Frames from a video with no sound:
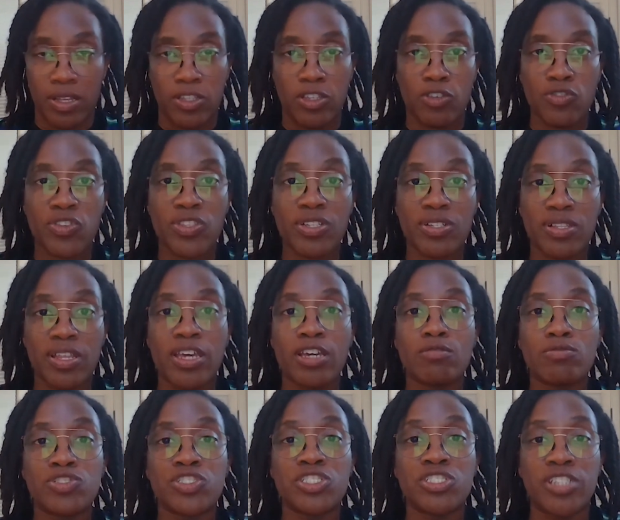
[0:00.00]
Using the
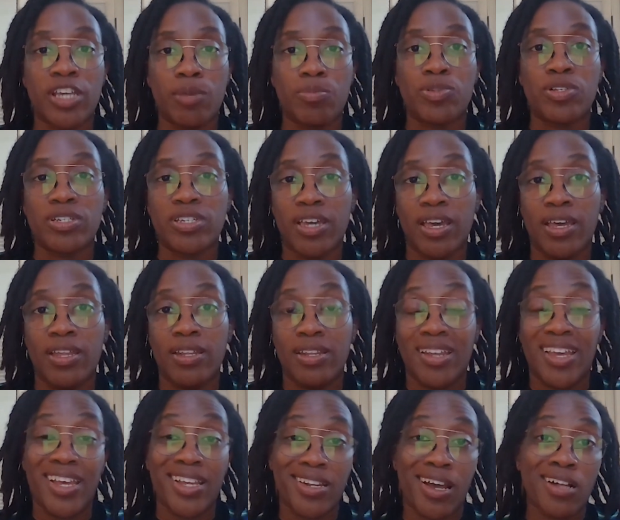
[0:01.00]
language example again,
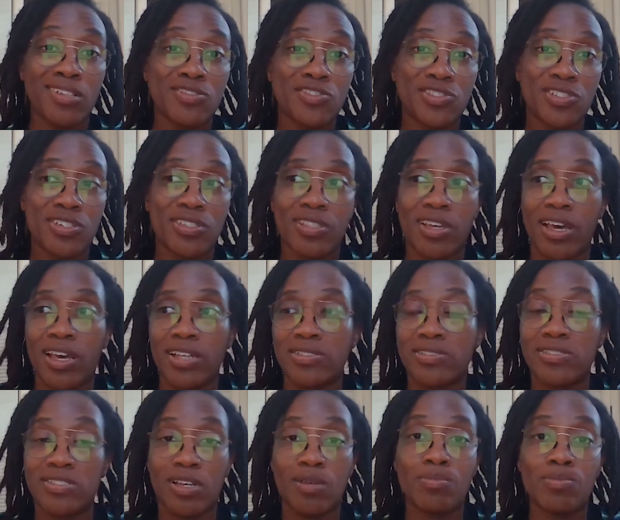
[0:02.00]
acknowledging
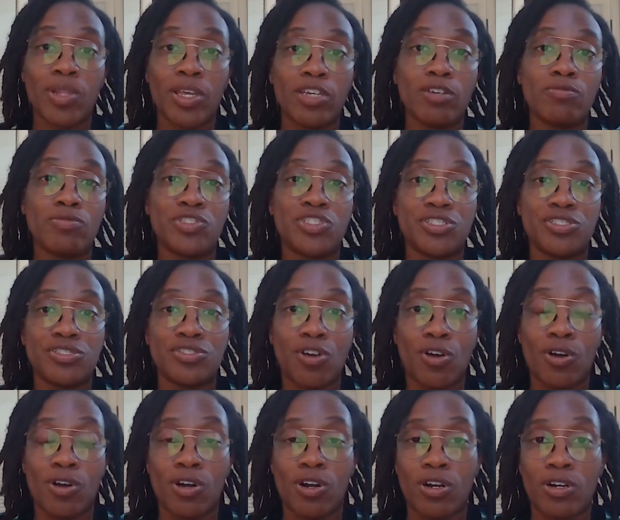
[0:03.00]
that some languages
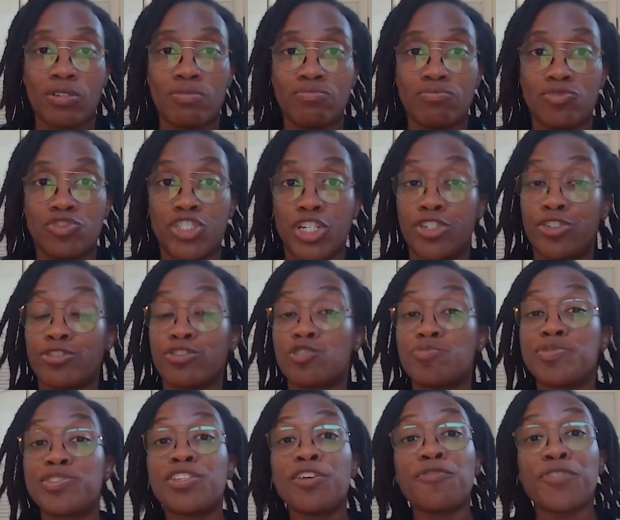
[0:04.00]
are gender
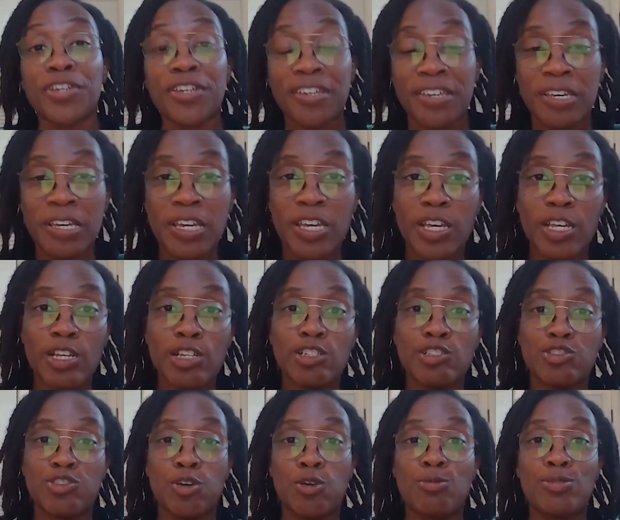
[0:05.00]
specific.
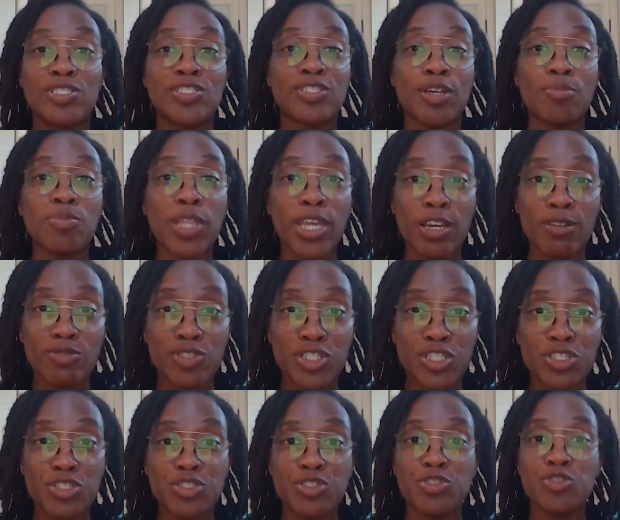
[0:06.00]
So in some
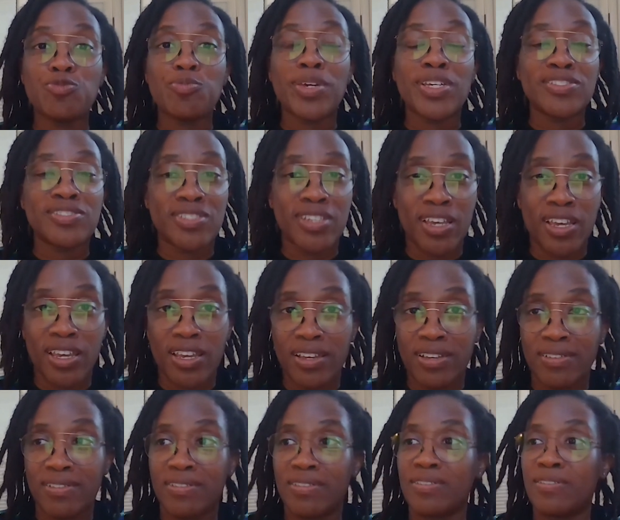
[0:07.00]
languages, you may
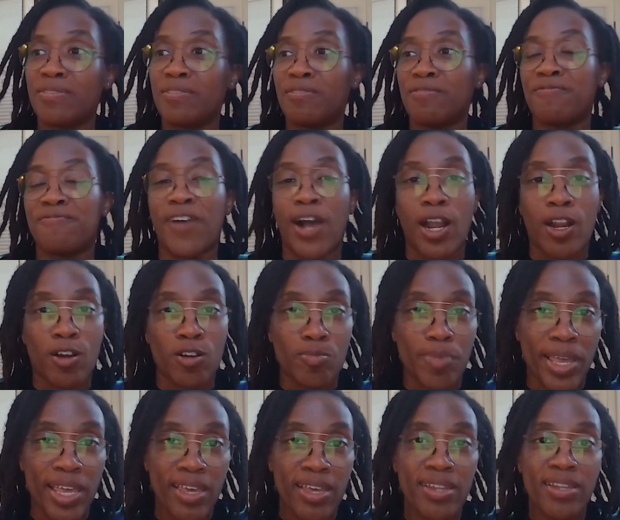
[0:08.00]
say
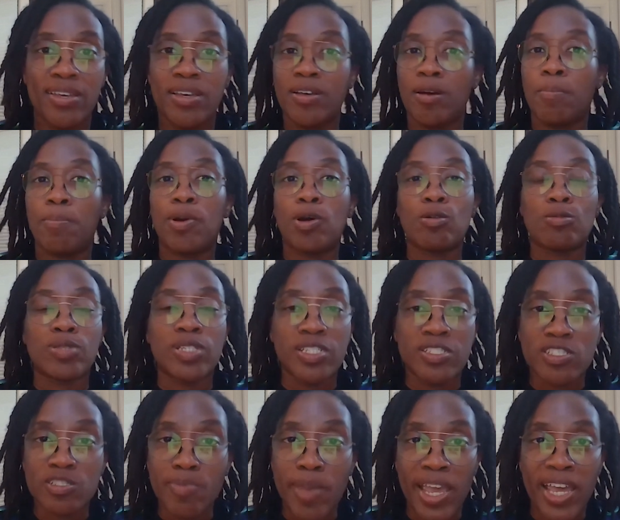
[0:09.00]
fireman,
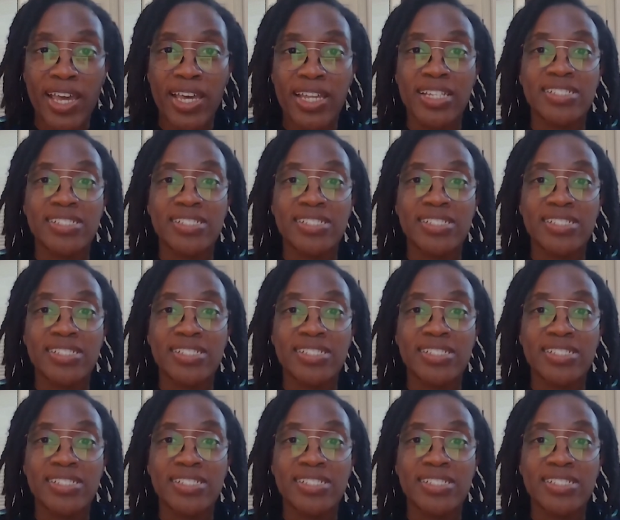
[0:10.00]
policeman.